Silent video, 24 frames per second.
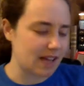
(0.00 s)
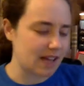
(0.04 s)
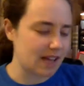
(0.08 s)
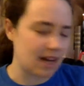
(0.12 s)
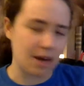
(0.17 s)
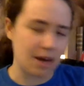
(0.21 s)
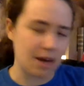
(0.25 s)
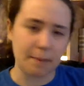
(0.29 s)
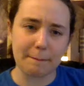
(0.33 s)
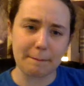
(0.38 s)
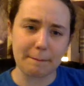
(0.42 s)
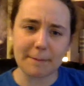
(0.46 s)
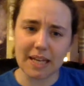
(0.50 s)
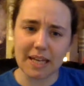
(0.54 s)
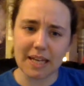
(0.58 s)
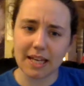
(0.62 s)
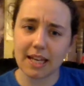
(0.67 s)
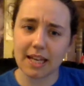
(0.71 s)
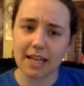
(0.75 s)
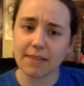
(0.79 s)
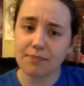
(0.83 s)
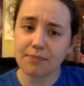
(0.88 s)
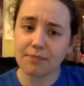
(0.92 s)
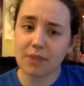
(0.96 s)
Miss uh,
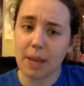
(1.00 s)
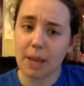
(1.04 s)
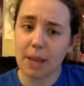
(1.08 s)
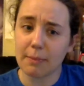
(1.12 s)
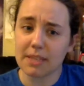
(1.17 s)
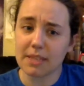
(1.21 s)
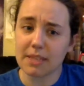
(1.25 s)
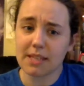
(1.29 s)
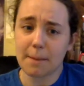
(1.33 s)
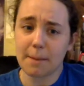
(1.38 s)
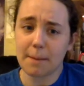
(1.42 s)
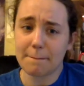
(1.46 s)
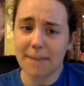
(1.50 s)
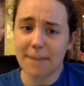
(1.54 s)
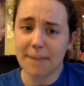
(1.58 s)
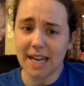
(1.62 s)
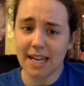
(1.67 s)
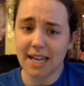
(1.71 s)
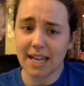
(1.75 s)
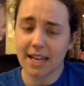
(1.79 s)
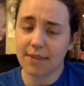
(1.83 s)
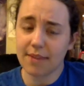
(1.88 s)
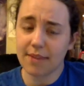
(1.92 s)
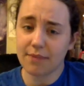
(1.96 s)
Beatty, Miss
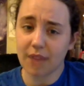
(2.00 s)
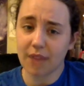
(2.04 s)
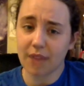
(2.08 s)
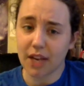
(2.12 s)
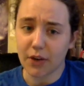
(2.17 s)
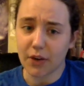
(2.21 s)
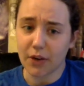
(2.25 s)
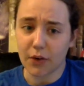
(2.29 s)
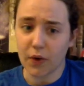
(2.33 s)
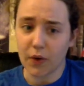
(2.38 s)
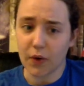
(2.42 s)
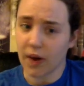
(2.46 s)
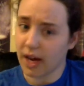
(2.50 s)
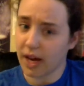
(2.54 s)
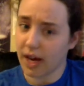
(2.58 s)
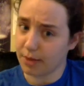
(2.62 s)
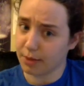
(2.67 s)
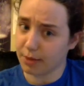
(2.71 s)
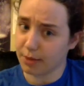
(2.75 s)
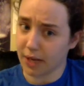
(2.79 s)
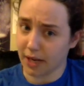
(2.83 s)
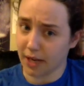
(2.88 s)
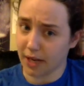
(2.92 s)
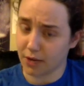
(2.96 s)
Beatty, I don't know how
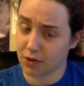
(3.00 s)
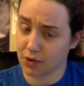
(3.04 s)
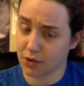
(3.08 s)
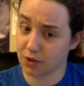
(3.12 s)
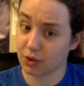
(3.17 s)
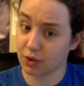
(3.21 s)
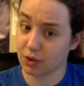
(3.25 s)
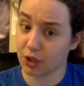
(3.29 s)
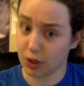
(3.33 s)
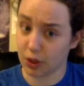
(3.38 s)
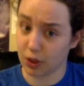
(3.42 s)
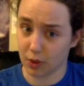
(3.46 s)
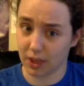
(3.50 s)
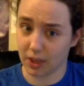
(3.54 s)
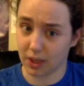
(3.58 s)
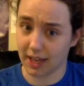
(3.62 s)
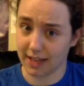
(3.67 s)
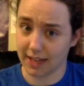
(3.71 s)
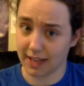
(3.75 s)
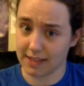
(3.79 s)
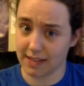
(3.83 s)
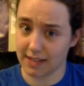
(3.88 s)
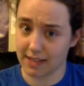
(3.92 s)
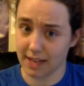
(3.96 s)
to pronounce your
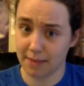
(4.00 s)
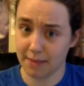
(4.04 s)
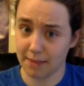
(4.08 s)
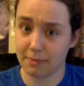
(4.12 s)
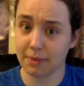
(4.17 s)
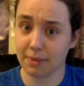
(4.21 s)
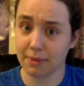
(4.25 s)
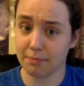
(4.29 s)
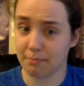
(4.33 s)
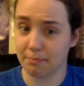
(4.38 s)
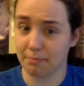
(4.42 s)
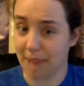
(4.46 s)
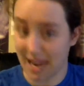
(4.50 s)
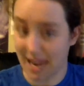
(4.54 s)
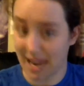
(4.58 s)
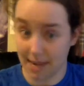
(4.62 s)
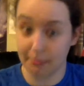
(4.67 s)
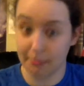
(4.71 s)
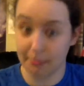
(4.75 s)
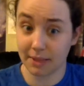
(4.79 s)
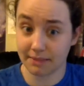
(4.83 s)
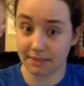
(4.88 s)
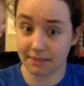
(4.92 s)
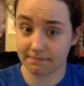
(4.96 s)
last name,
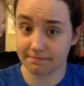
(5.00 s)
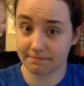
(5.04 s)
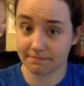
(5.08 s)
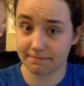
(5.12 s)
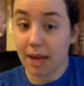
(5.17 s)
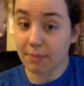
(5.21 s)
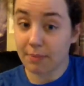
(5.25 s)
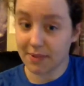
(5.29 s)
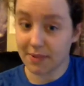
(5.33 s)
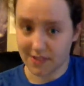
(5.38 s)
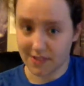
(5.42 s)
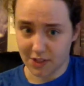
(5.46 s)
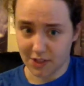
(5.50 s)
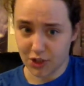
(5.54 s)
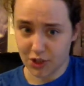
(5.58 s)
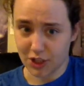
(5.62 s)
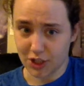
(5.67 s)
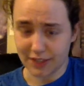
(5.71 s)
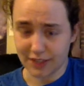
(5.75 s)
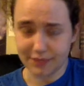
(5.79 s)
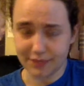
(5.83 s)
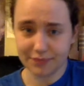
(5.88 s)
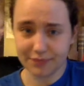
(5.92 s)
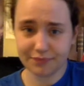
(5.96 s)
ma'am, my
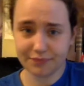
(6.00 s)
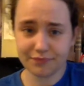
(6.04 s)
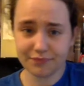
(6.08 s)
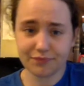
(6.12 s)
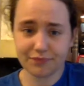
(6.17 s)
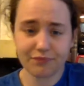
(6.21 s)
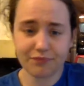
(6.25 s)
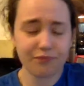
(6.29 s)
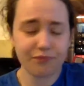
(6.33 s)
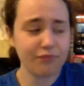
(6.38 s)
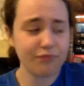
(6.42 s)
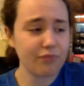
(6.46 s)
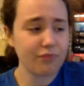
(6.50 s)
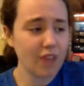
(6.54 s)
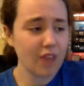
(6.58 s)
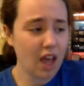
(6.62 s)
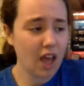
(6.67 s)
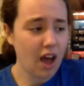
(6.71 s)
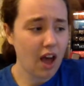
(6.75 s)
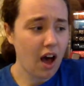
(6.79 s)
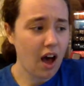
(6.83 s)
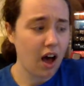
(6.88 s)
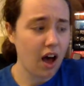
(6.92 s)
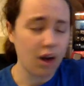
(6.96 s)
possession
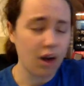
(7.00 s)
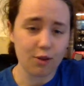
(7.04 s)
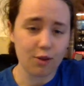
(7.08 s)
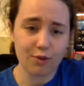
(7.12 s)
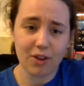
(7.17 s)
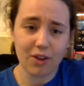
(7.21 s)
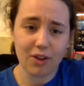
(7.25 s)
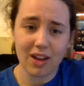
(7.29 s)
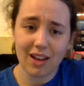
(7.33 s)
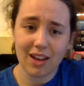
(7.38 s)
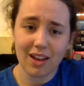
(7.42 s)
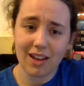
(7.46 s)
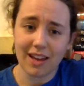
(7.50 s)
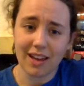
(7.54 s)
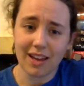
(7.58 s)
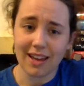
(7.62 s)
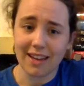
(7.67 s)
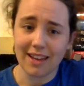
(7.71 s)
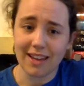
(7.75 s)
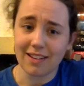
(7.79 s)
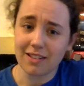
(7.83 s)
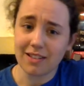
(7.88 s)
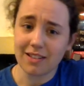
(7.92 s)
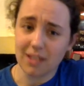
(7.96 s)
of
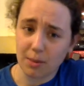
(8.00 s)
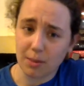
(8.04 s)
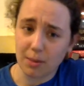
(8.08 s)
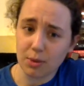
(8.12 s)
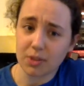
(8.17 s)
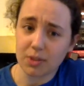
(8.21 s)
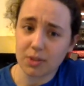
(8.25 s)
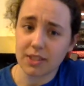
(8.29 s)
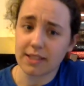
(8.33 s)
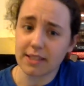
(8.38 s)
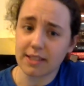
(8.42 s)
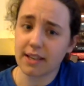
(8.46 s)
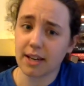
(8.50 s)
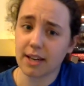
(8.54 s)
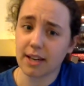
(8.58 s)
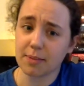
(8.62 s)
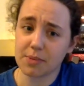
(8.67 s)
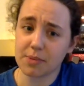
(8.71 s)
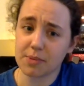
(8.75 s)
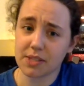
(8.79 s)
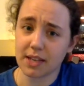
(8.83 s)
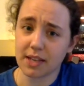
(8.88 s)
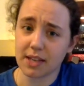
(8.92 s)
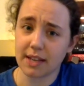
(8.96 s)
a double D
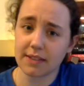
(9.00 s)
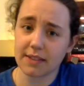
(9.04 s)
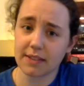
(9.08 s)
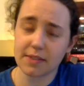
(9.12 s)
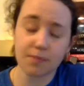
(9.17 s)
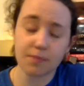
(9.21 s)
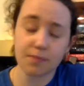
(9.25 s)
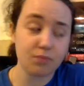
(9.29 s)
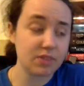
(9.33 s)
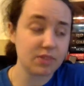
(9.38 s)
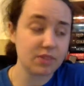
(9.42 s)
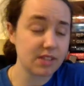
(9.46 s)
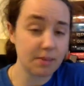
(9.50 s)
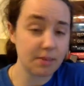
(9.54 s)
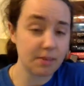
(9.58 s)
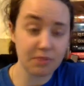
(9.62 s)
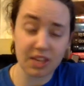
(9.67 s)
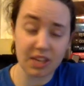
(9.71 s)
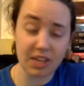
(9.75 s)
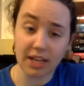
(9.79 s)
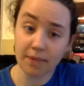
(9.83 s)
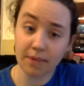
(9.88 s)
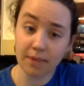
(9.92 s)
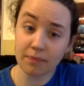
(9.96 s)
cup size,
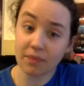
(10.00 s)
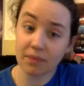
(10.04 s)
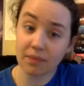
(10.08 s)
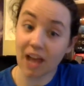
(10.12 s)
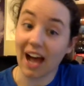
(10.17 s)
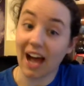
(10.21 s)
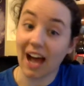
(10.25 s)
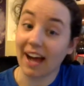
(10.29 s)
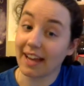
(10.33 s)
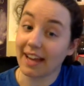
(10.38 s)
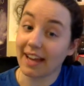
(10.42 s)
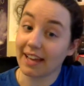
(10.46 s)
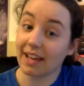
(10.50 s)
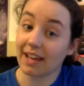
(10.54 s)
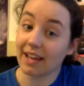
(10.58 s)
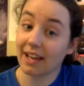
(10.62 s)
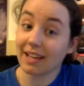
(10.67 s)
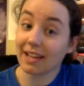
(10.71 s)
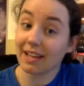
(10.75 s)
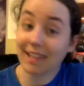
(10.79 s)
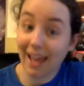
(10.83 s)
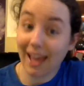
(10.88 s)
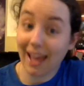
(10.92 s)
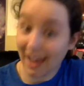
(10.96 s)
something I
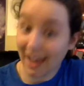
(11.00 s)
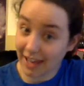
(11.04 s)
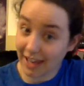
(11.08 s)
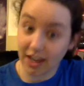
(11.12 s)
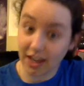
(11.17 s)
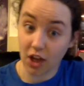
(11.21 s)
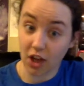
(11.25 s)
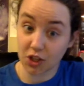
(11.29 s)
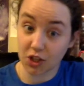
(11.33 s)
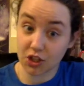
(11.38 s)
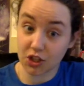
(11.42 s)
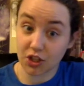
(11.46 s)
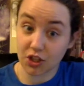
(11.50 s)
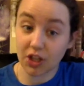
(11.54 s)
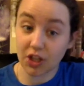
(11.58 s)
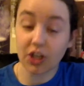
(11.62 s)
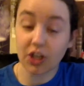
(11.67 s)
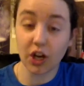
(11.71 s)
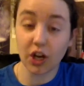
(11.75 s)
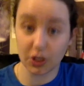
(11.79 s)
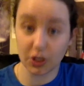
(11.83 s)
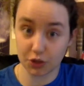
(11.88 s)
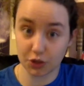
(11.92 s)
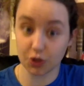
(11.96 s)
cannot
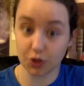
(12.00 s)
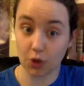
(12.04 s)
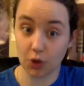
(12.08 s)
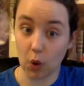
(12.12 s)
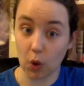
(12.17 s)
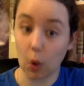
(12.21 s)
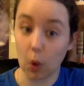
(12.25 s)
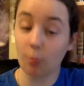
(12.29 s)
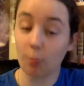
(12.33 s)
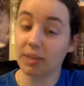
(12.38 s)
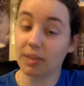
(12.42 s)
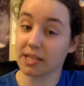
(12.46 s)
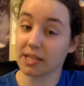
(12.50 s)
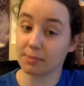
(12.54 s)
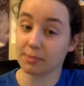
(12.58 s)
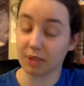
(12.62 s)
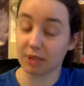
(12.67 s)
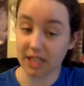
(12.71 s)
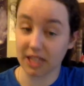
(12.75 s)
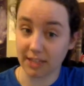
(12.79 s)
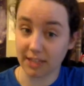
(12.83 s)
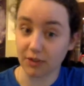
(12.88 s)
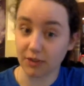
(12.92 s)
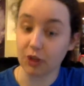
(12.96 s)
control because
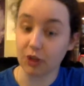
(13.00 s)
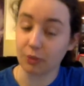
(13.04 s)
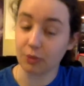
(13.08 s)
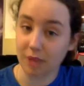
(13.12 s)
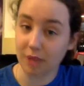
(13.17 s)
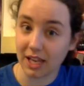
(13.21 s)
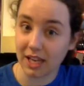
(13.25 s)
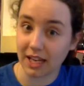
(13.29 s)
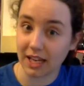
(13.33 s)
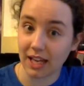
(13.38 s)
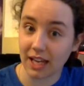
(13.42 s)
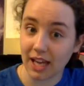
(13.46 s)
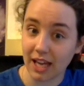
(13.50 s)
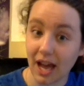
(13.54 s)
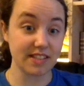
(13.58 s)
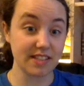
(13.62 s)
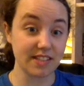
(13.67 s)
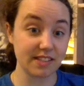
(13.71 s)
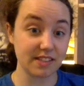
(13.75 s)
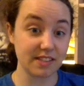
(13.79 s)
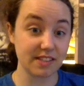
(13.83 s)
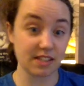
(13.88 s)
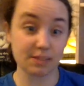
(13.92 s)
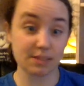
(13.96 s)
believe you me,
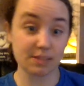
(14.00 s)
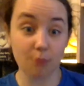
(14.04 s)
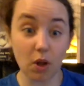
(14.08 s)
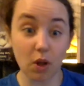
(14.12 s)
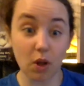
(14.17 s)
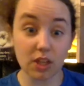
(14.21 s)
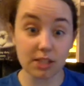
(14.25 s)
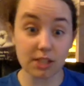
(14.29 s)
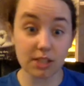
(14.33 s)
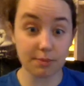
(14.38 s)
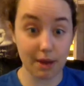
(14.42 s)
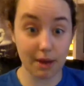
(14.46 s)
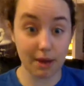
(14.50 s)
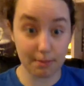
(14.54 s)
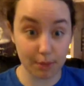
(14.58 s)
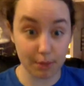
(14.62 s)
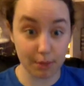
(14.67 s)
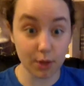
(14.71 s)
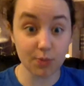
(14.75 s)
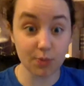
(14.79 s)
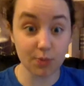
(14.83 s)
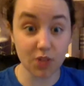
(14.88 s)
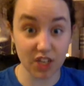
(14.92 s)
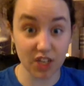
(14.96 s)
this is the smallest my
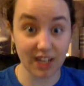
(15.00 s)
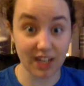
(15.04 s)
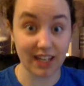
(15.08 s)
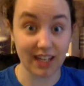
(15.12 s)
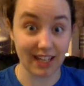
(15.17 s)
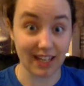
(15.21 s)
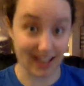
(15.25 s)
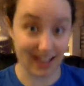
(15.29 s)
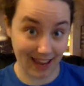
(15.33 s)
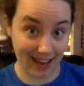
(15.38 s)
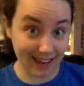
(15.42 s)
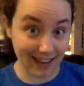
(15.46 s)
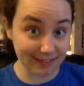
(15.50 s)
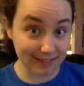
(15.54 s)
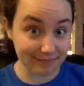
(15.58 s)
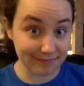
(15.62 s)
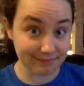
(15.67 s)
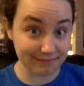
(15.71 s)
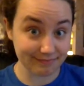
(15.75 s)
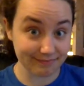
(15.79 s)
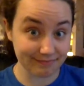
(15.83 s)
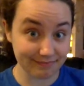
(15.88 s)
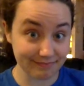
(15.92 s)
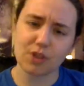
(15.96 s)
boobs are gonna get
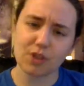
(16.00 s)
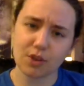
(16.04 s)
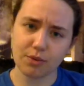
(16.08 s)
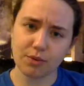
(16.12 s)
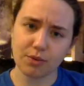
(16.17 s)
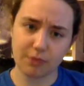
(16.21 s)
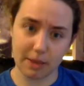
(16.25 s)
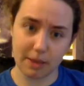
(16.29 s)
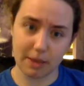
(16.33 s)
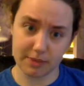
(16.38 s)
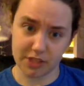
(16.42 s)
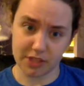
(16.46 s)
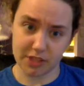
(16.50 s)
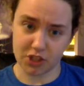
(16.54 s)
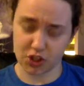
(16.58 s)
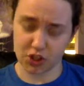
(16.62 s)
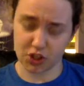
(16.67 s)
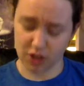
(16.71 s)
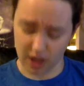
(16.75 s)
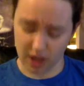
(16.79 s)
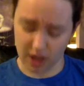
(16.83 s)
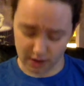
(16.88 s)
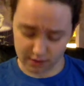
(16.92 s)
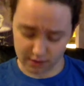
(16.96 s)
so, my
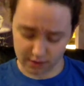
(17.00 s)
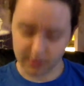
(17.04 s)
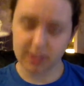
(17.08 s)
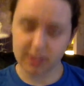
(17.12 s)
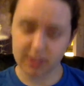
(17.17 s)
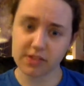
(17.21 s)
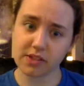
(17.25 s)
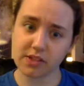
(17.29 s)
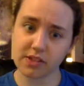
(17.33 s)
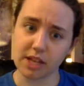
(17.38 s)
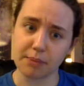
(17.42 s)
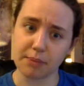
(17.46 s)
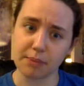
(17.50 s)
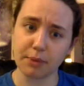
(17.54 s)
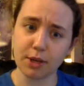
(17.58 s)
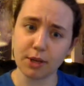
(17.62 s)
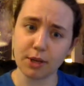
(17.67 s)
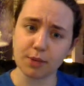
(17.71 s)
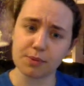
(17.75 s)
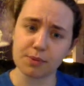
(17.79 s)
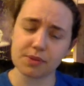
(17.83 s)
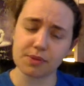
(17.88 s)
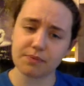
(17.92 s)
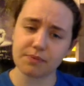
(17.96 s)
obsession of said
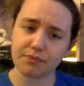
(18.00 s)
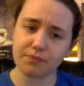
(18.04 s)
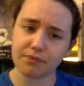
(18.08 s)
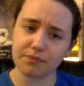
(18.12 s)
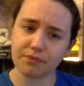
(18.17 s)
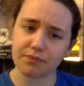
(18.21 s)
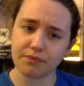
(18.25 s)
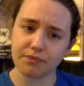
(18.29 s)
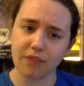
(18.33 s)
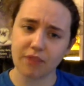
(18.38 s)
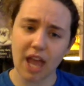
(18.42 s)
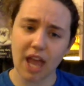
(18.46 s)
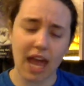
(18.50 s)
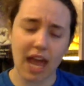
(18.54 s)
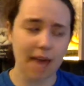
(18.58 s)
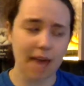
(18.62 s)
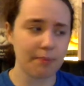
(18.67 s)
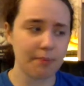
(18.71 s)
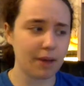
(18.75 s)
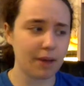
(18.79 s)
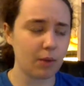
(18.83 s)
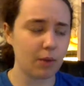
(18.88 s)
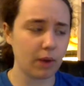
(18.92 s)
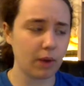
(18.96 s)
boobs
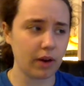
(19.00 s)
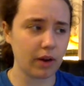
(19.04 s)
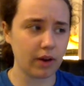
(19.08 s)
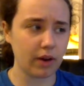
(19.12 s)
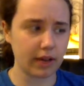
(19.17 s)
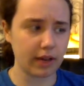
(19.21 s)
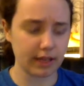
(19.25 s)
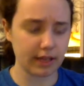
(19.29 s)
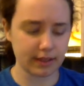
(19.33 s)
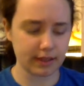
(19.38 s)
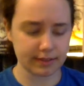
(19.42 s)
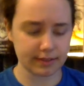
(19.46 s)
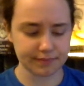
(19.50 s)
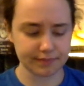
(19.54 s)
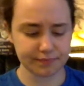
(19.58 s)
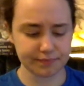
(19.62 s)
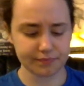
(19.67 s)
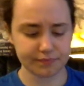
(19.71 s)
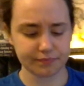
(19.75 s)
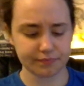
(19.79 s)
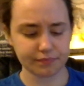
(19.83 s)
and my wearing